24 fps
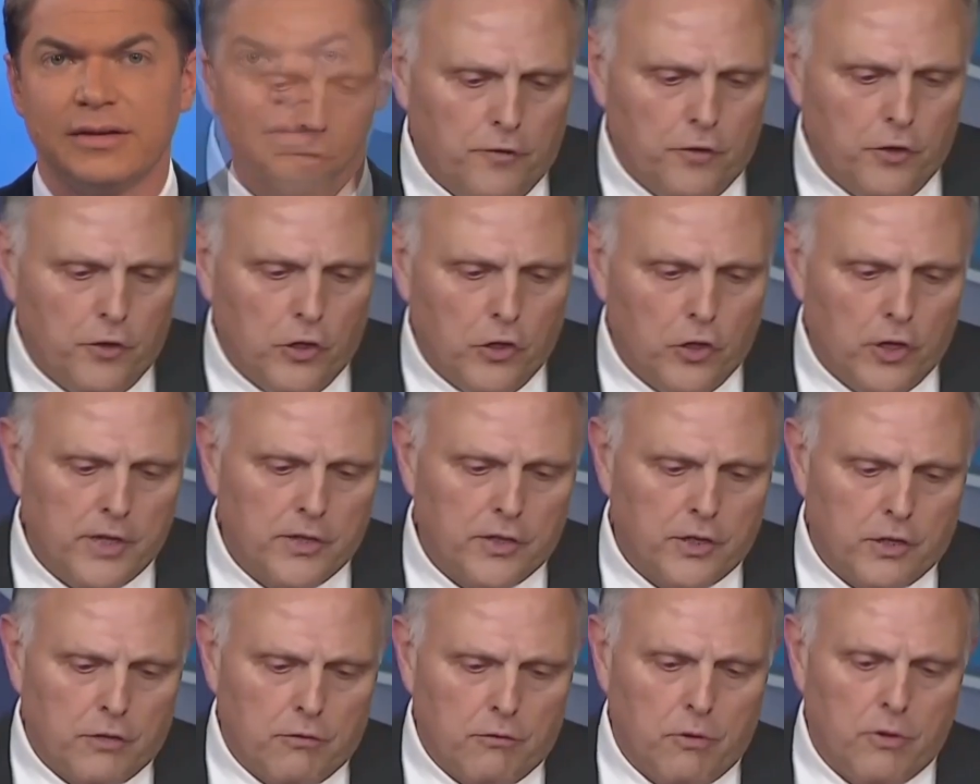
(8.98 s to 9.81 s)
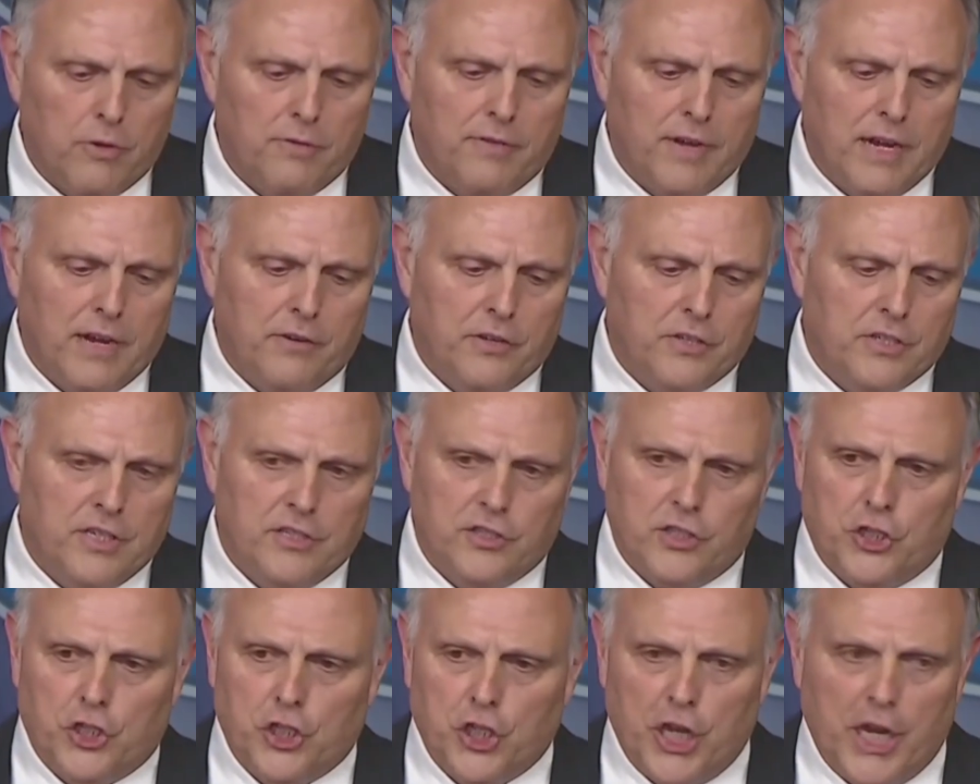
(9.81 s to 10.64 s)
If you look at the coronavirus
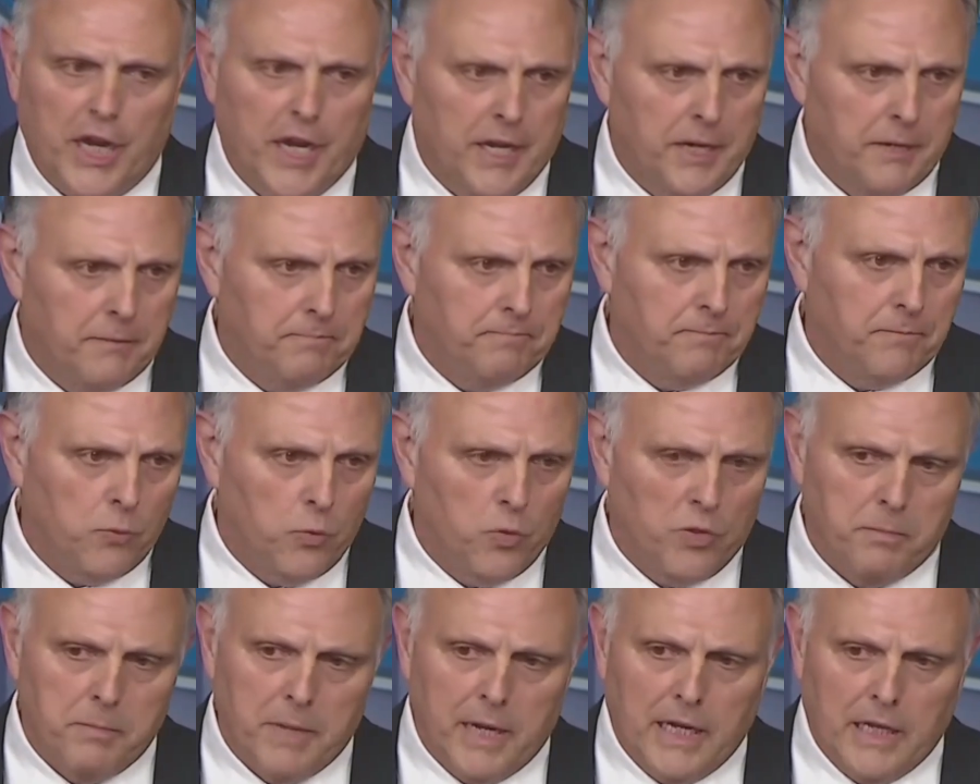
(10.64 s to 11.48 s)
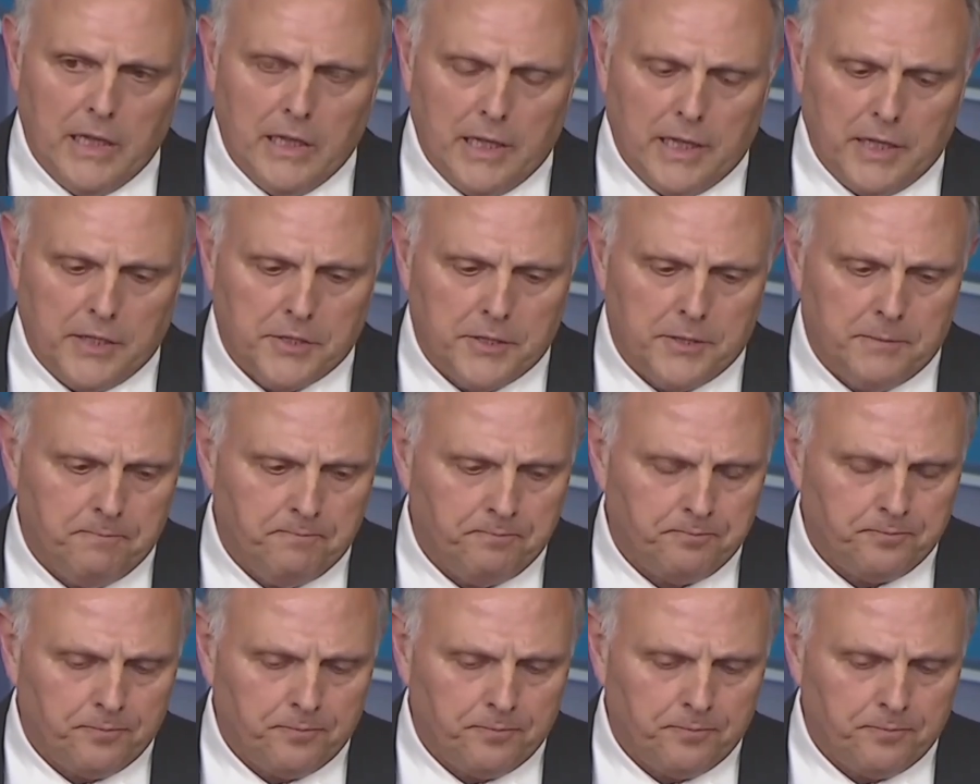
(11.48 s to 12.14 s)
as a chain with many links,